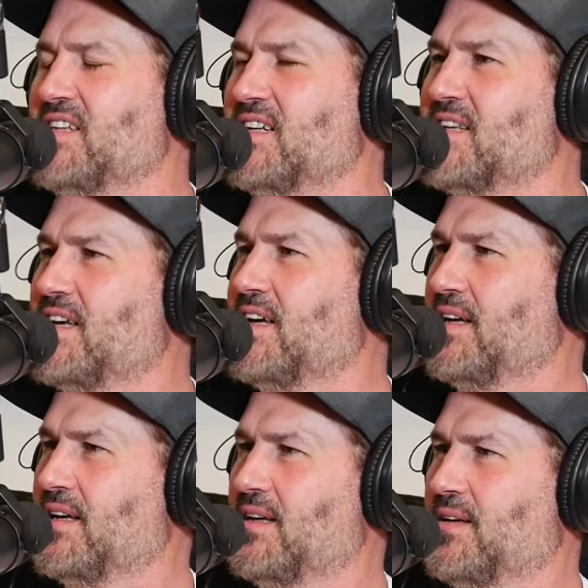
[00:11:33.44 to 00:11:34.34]
Oh,
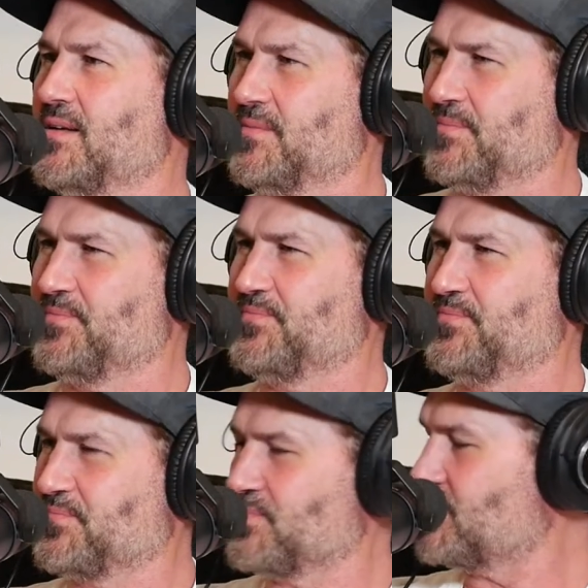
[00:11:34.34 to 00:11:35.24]
no. It's not
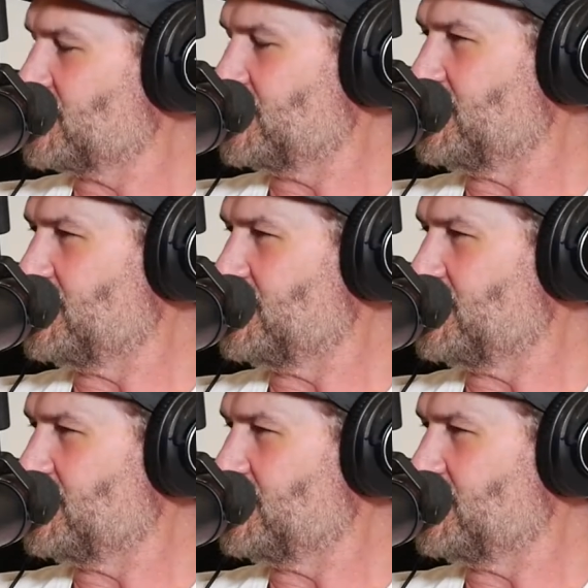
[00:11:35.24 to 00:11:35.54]
pepperoni tits.